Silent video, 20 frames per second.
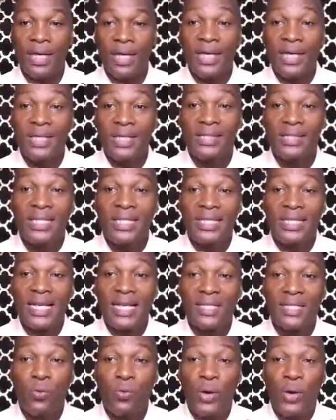
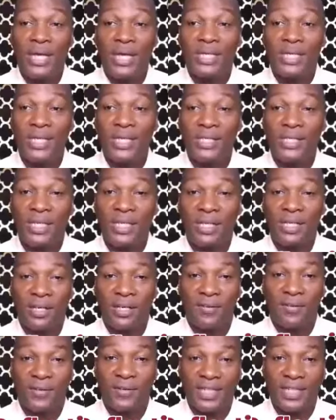Teachers who engage in
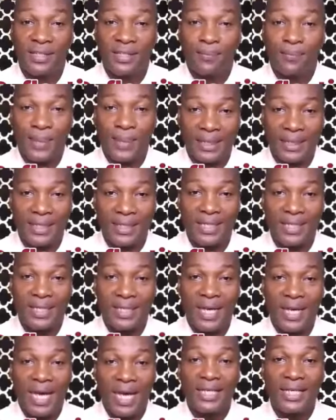reflective practice
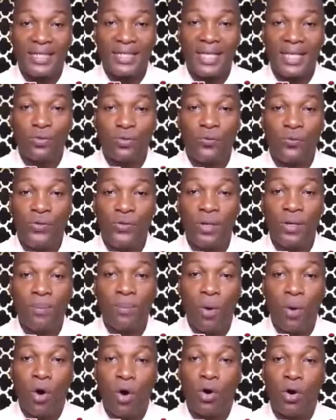and tend to feel
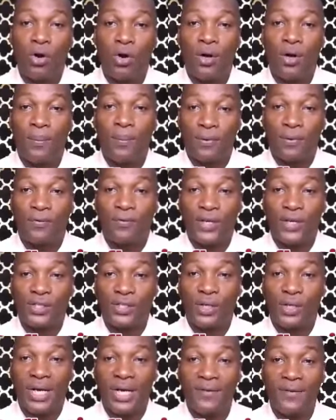more
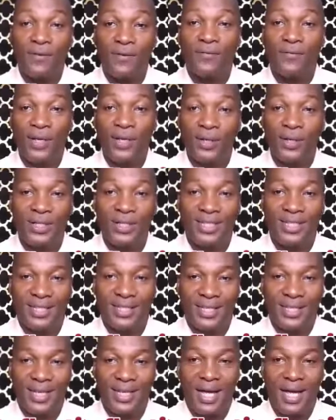professionally fulfilled
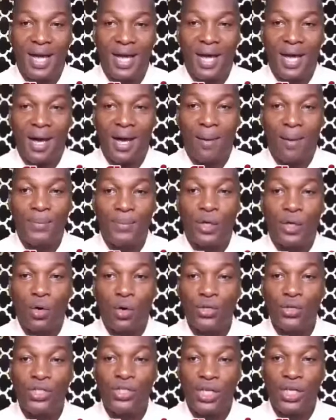
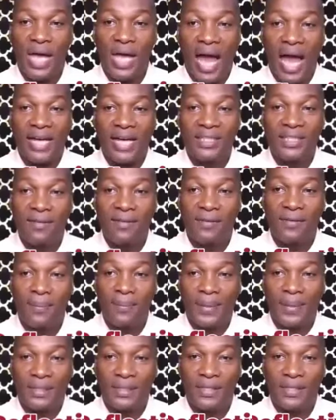because they actively
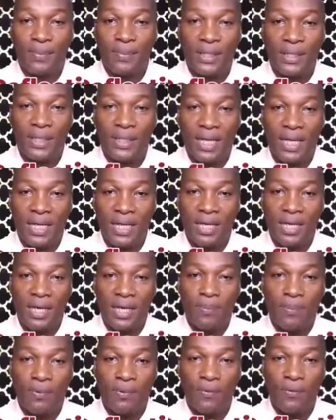participate in
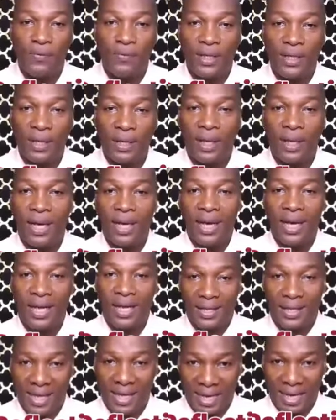improving
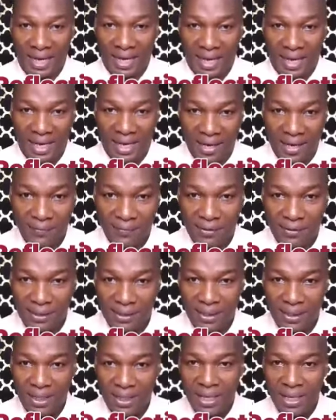their
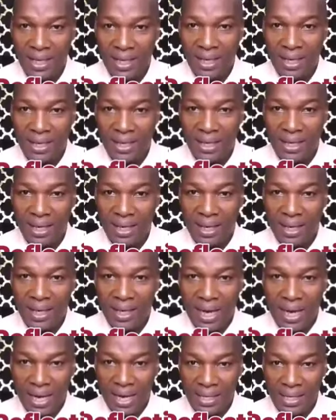craft
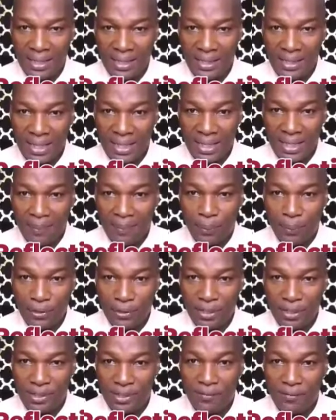and see the
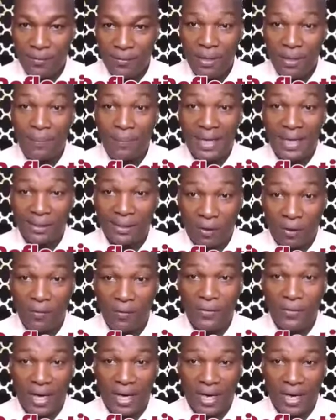positive impact
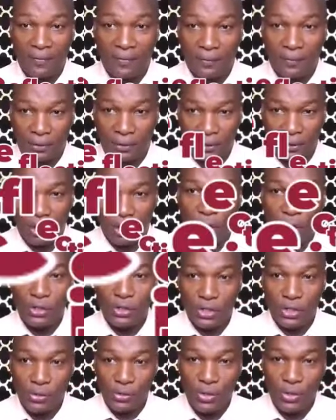of their effort on
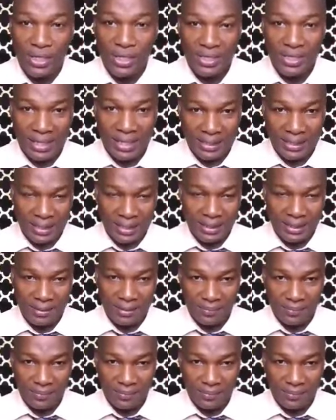student success.